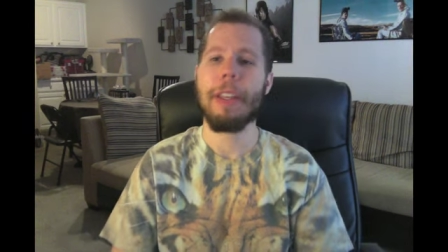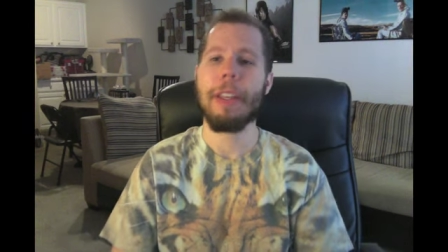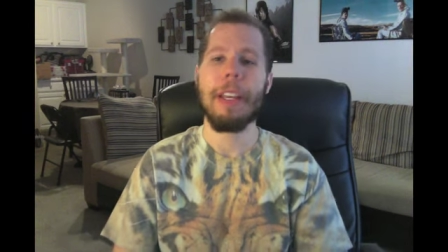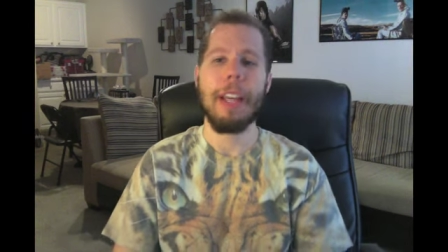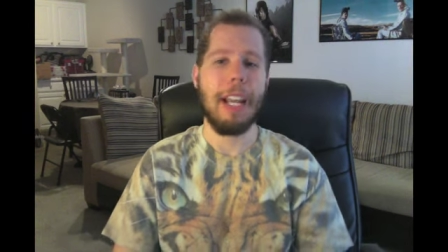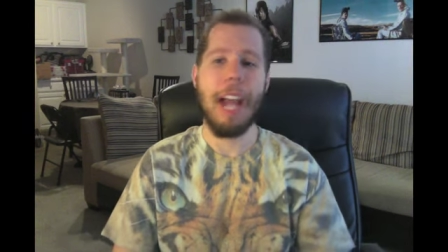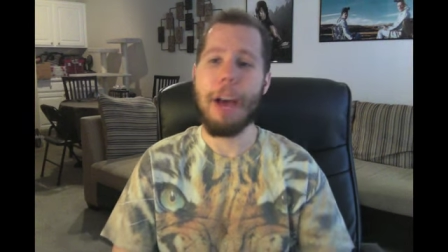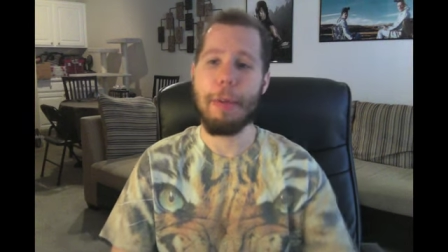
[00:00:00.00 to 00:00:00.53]

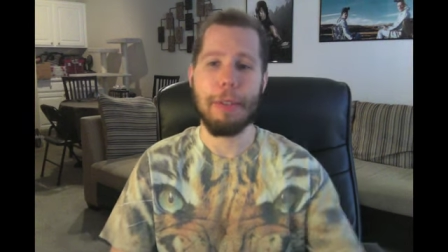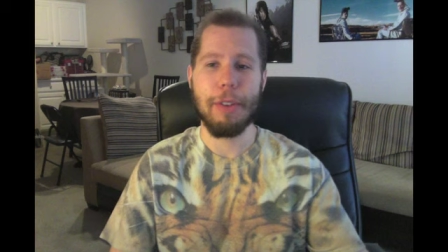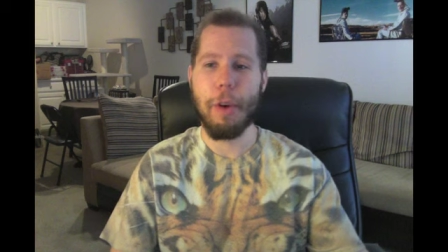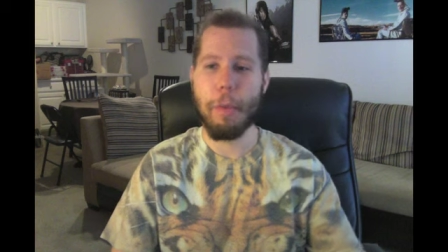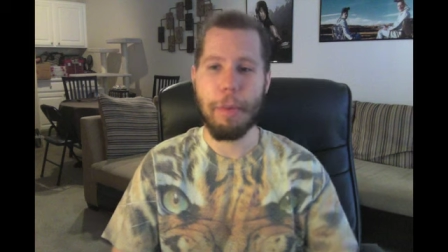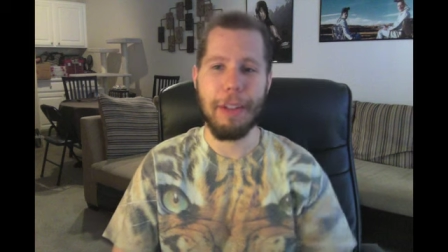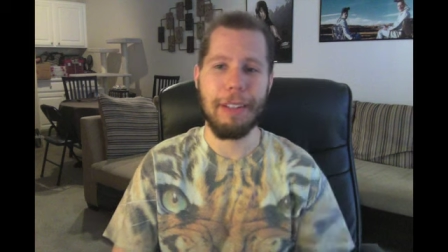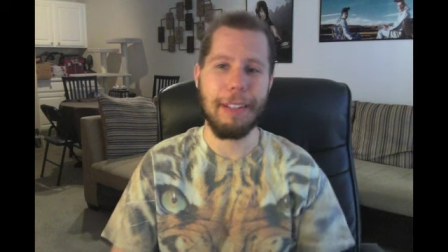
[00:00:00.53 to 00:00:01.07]
And I was
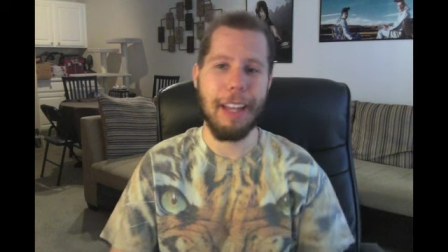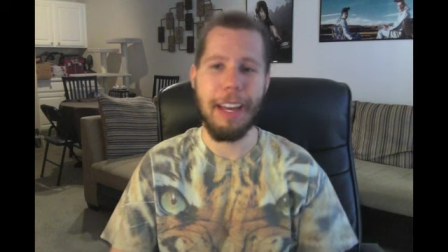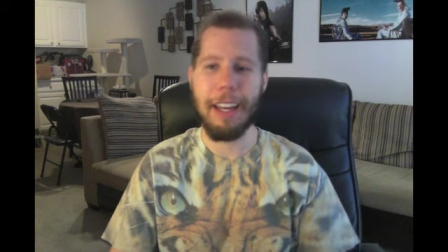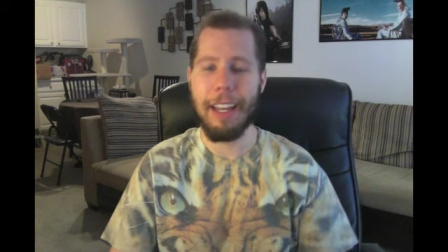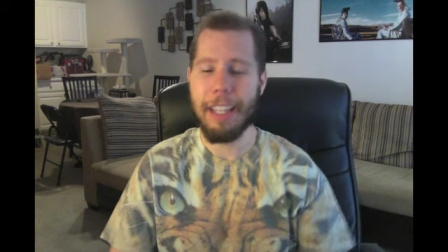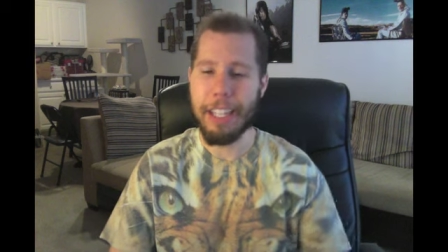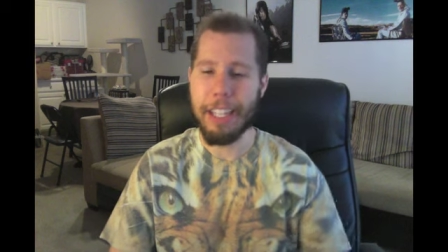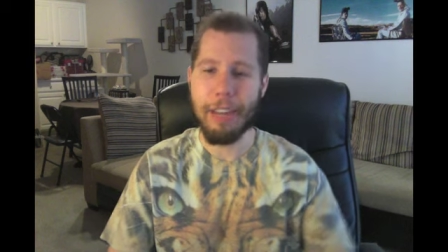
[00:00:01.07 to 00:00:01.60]
hoping
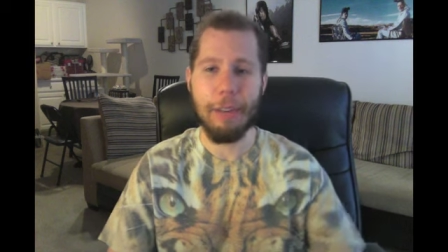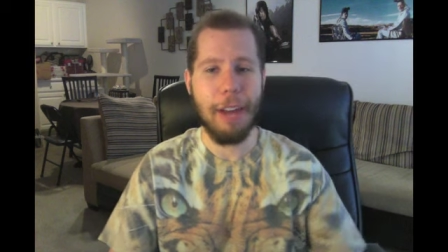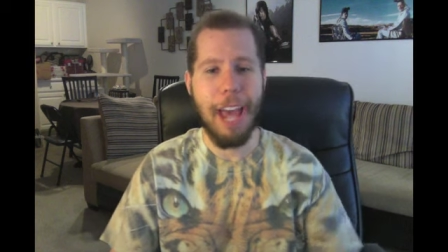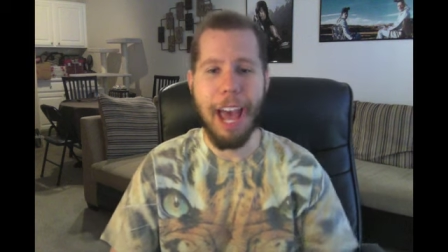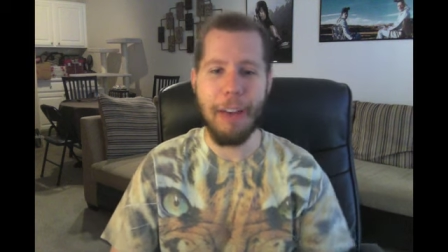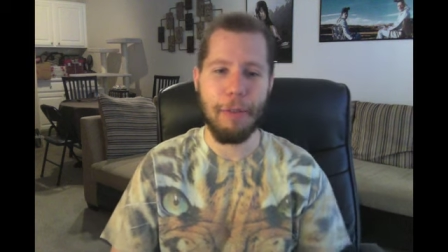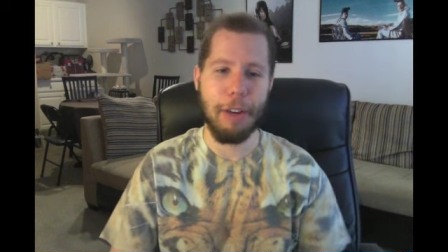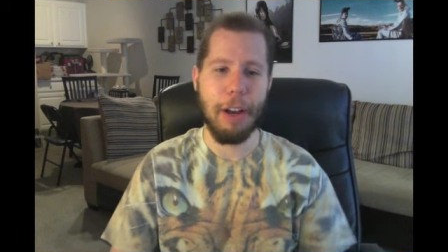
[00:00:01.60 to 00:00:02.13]
uh, a year and a
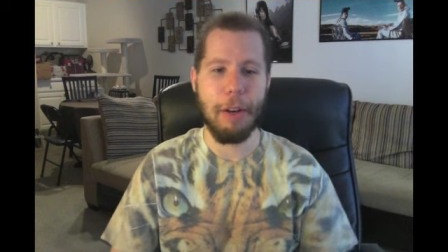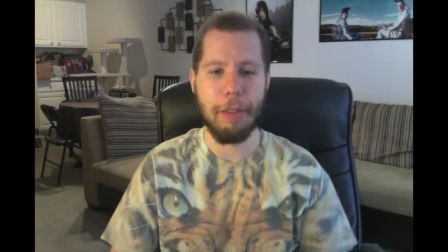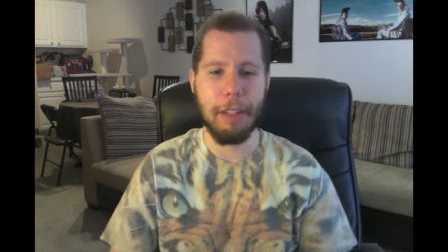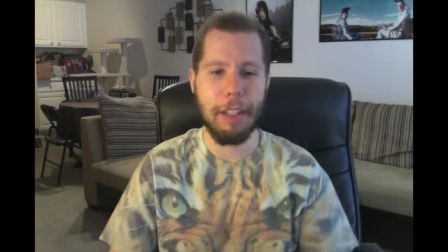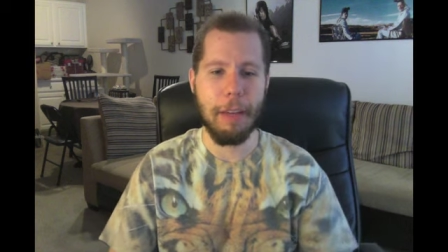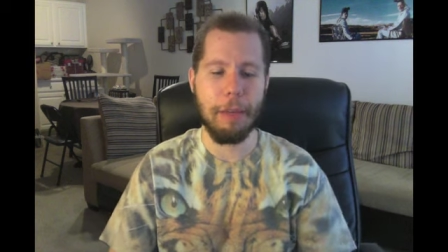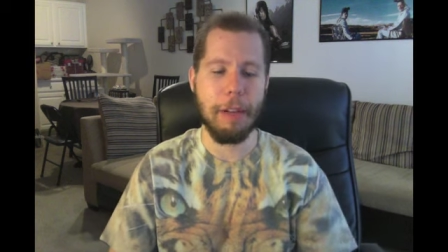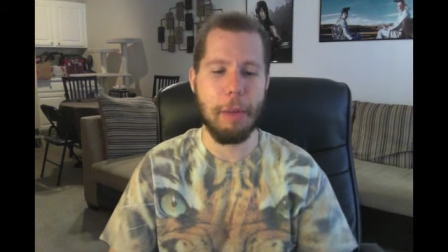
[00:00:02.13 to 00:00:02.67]
half ago
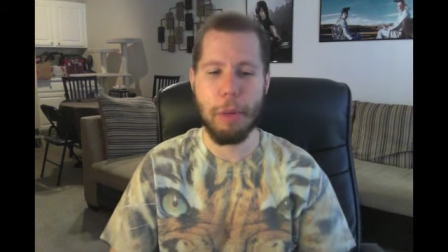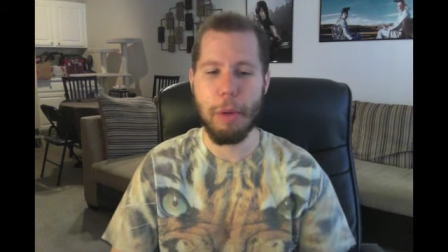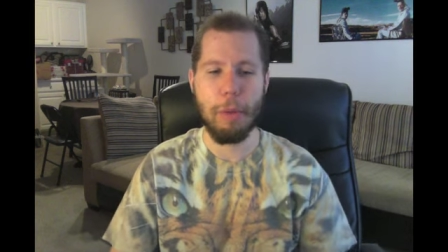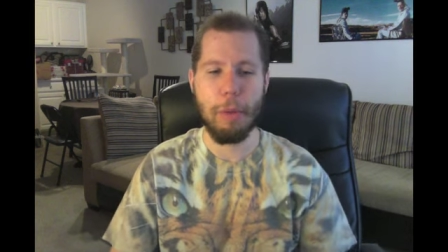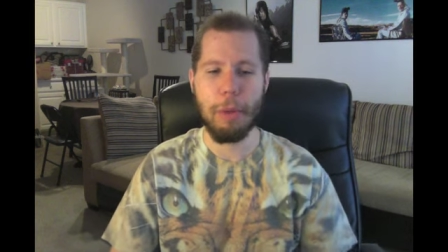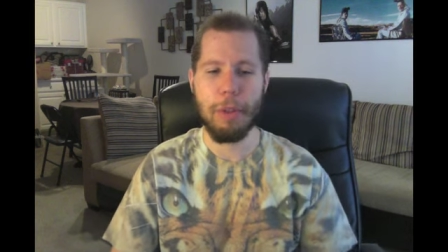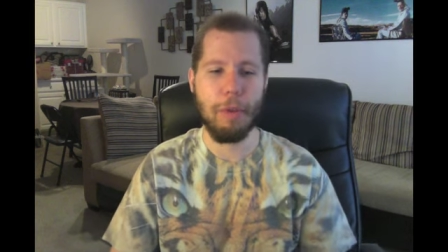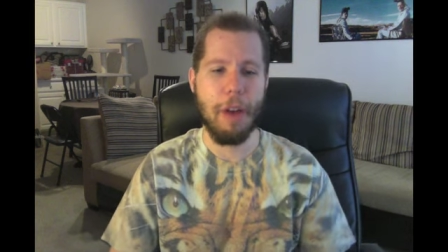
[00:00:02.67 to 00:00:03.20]
that
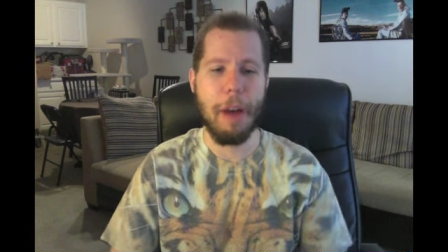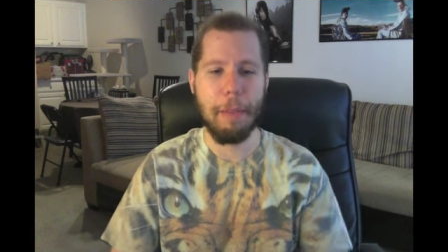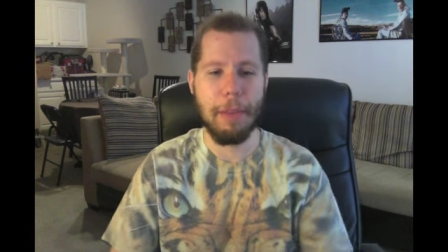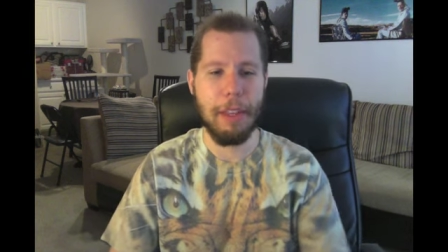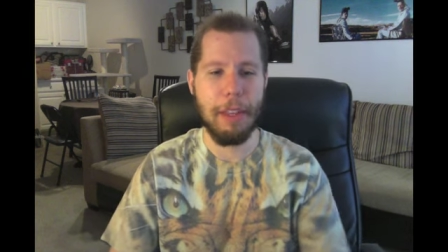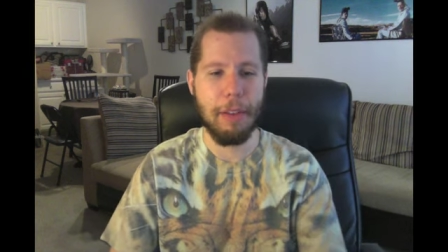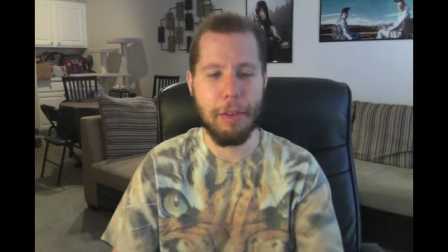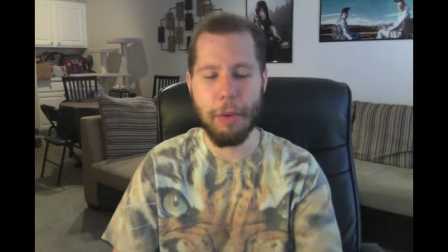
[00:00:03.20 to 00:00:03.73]
WWE would
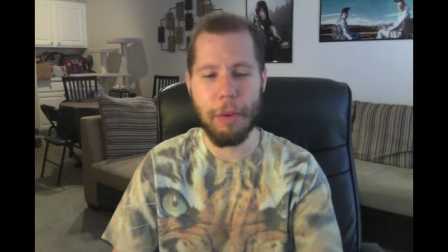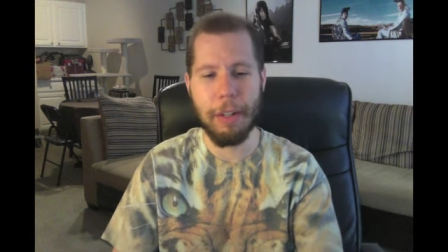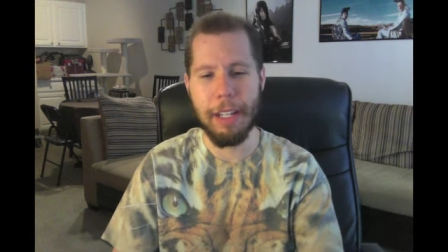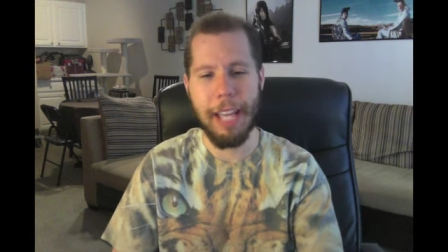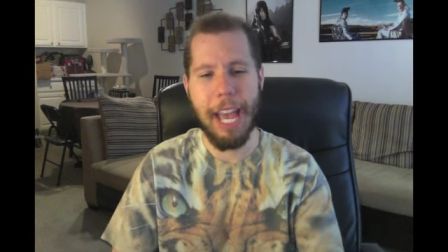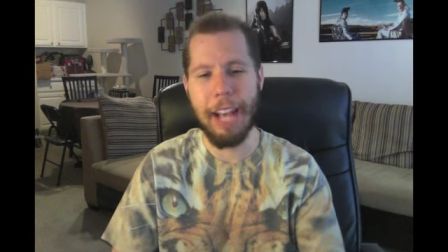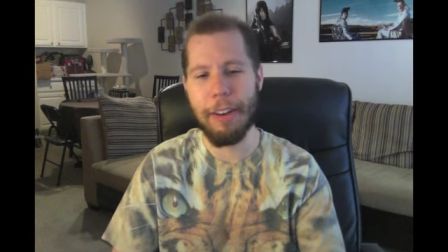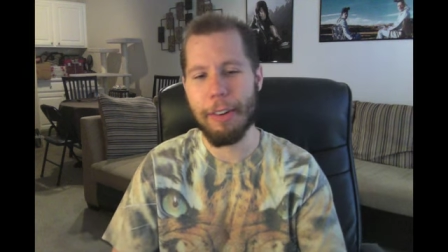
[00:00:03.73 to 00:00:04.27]
drop the
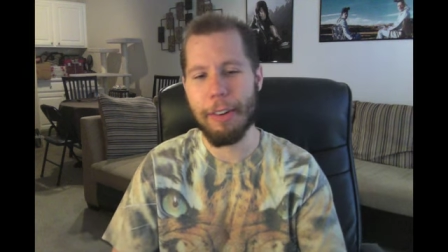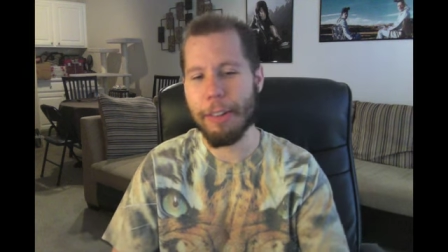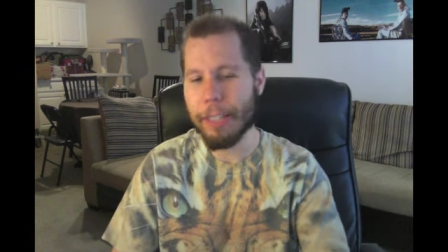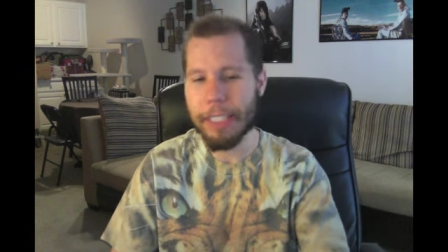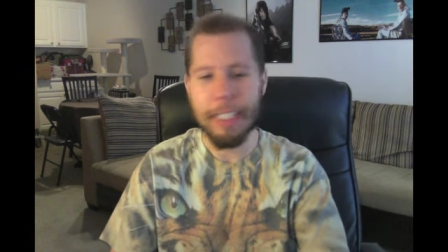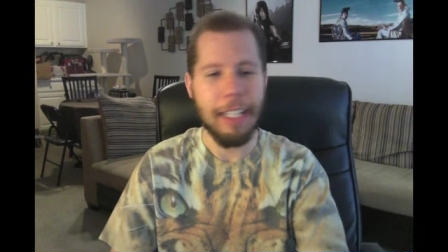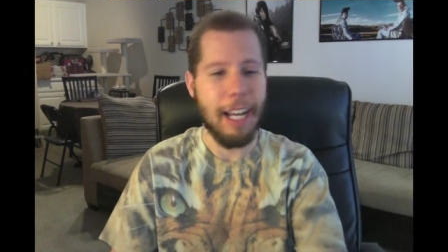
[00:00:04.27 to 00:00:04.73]
authority angle.